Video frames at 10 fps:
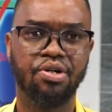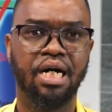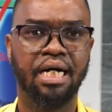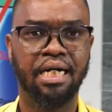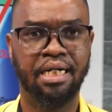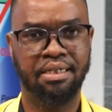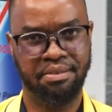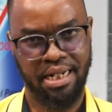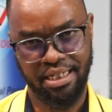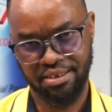uh,
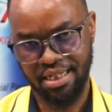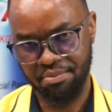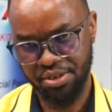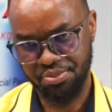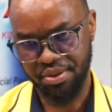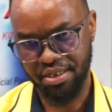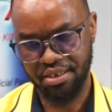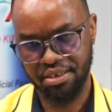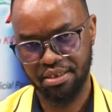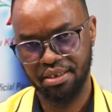an
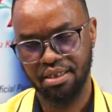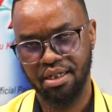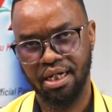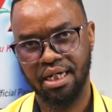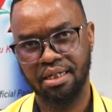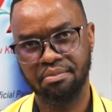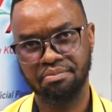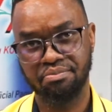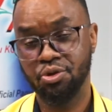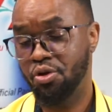establishment, um,
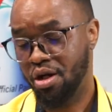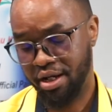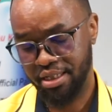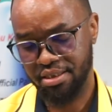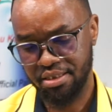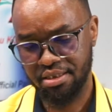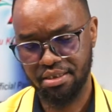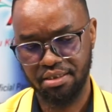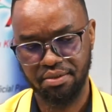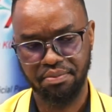no longer
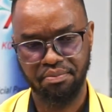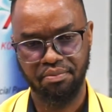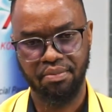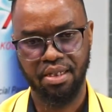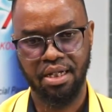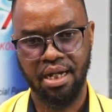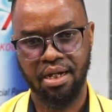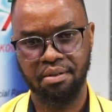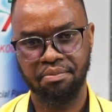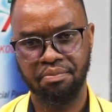exists.
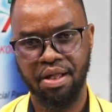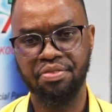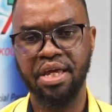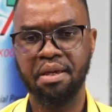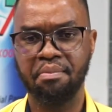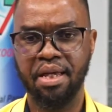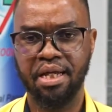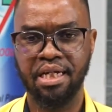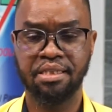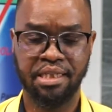Um, they
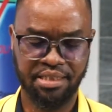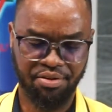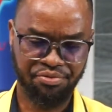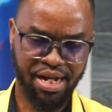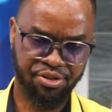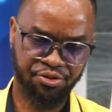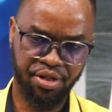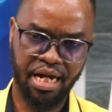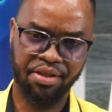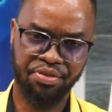make, it's a
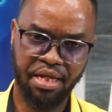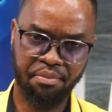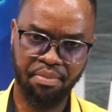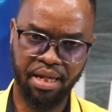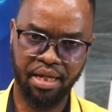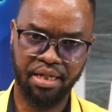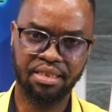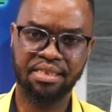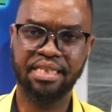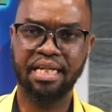factory and they make
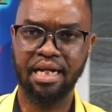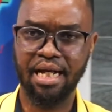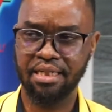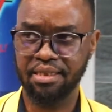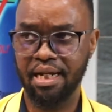stained glass